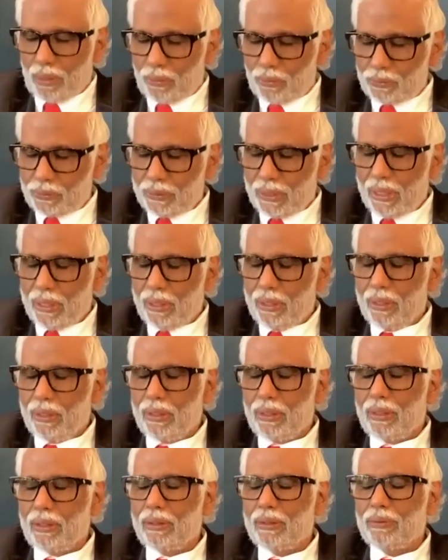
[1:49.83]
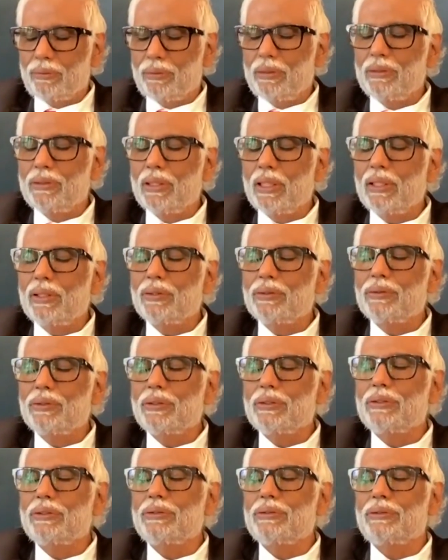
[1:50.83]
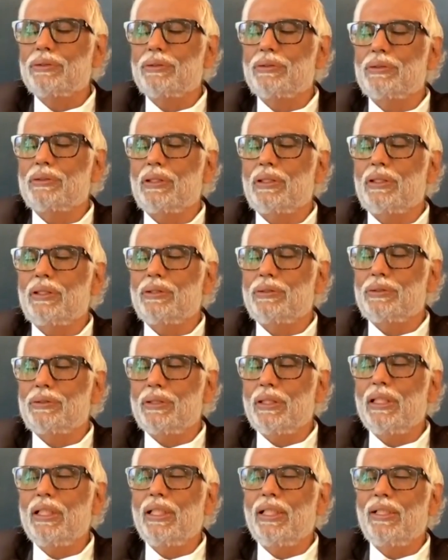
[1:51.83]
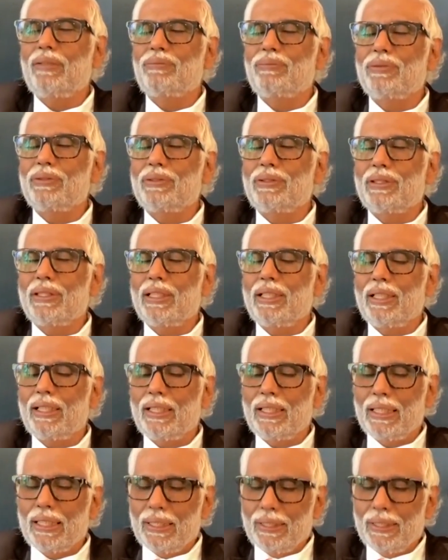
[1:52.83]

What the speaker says: understanding, intelligence, and I see everything.